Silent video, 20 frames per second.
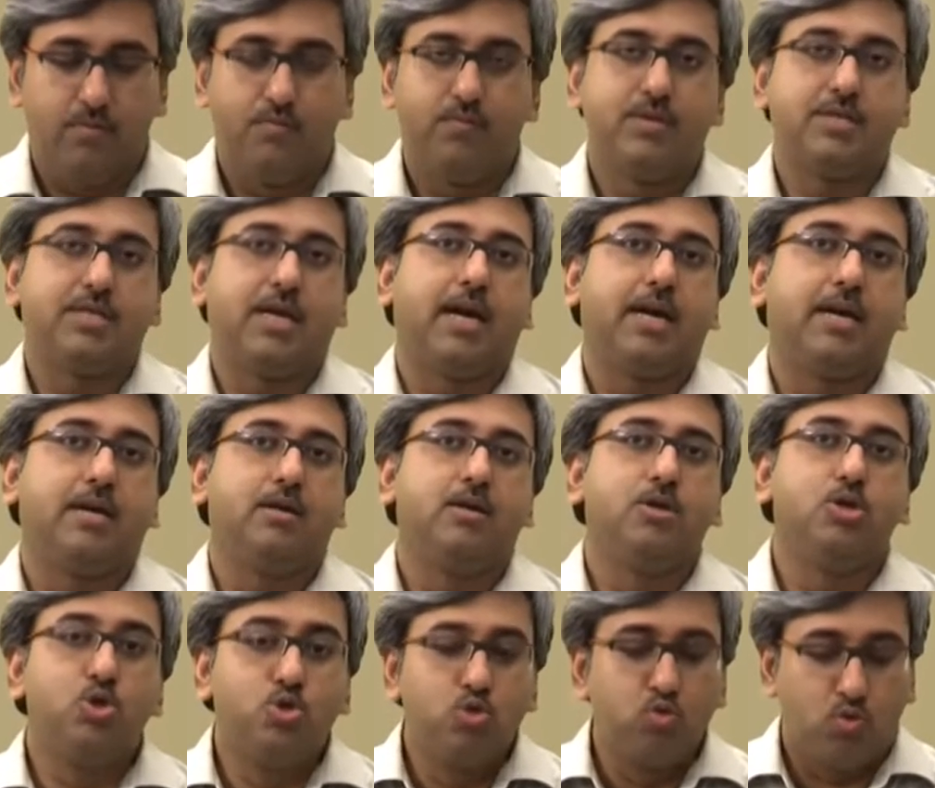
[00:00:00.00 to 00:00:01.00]
which I
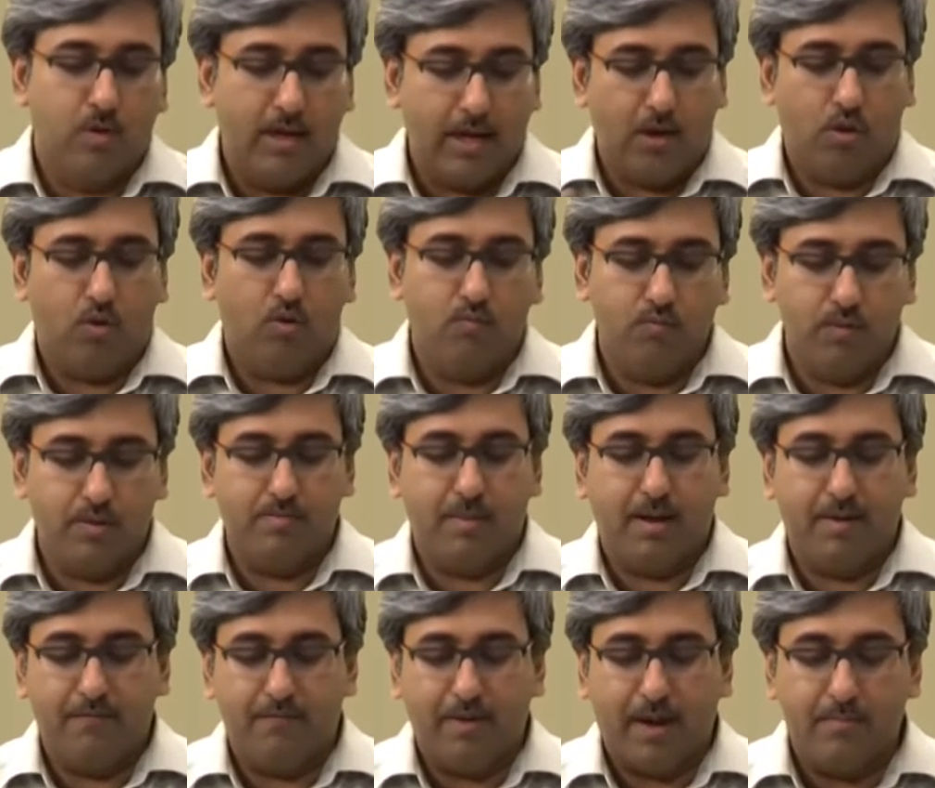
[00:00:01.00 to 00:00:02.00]
do along with
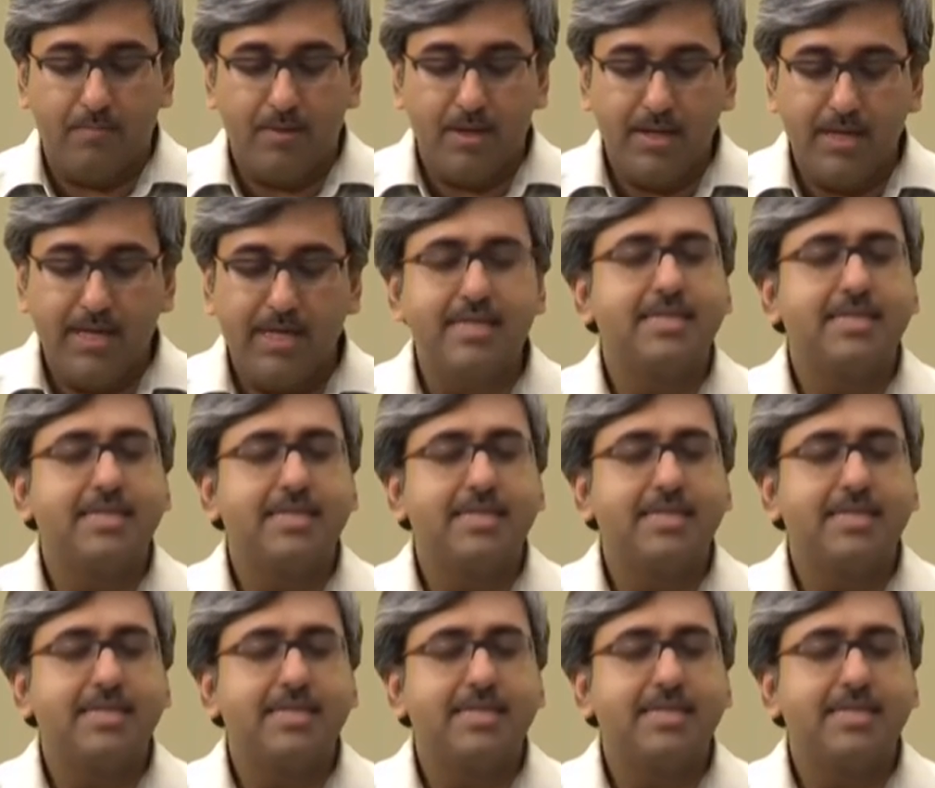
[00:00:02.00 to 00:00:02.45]
my family